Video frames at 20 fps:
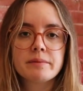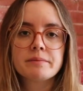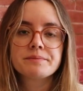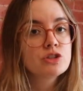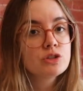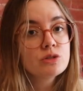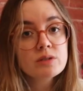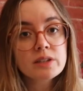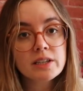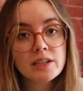
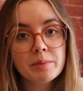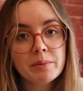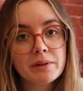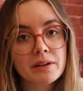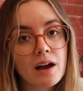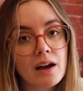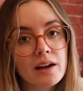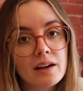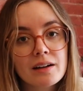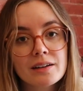Do keep an
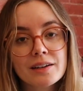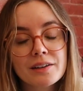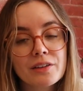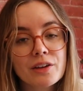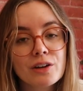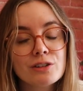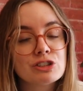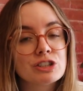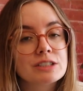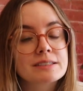eye on it
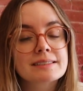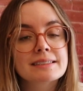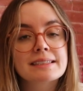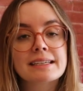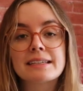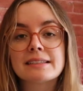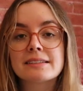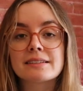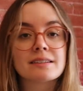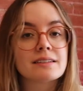though, just in
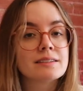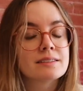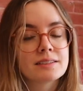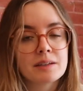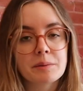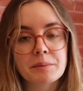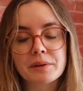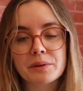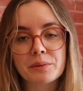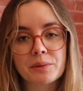case
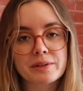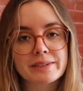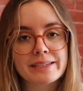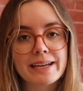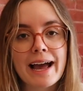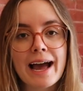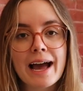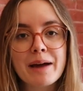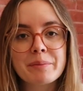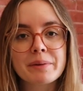something were to
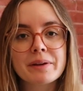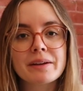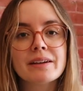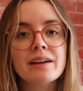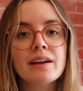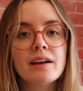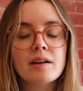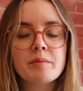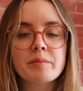happen,